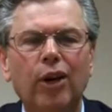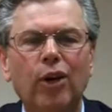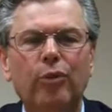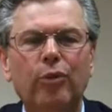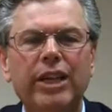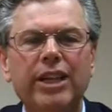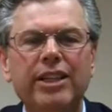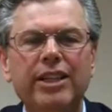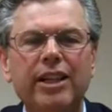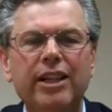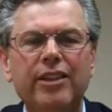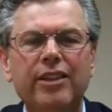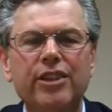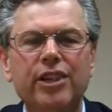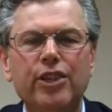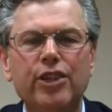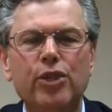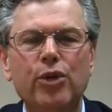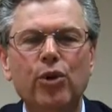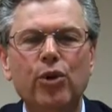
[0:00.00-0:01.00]
Retailers
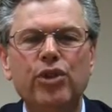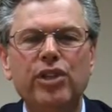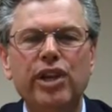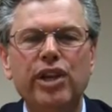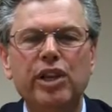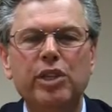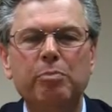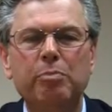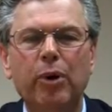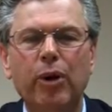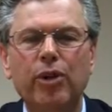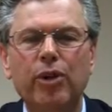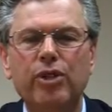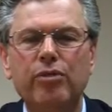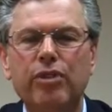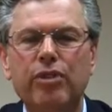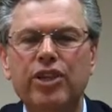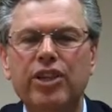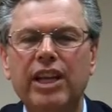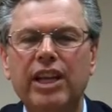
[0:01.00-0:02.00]
and Associates boss
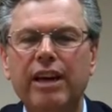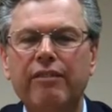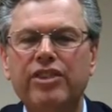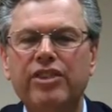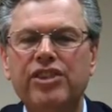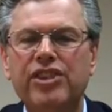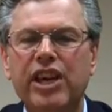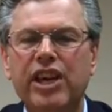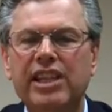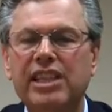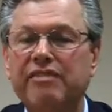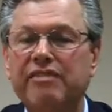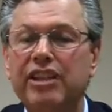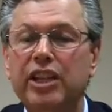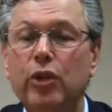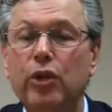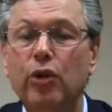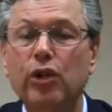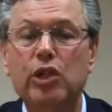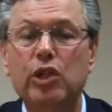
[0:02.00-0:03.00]
Richard Evans says if they
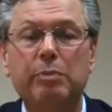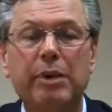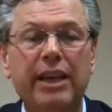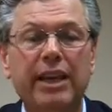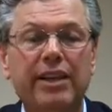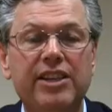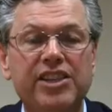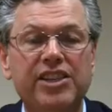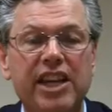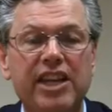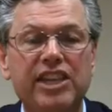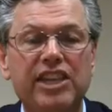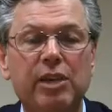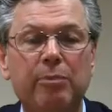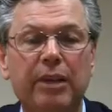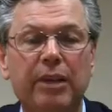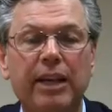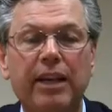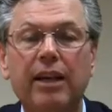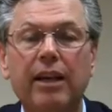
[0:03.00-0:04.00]
don't spend it
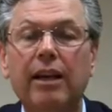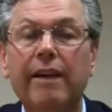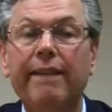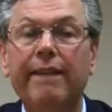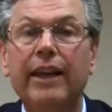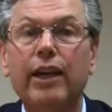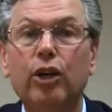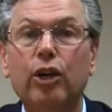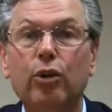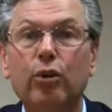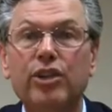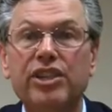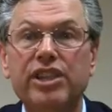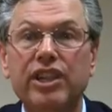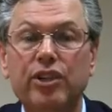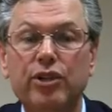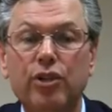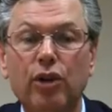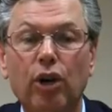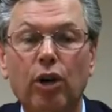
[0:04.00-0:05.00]
sensibly, they could lose
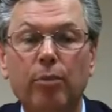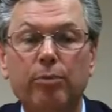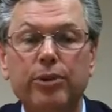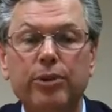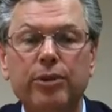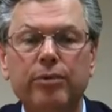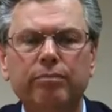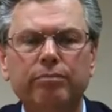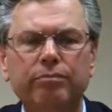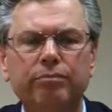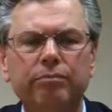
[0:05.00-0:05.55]
their jobs.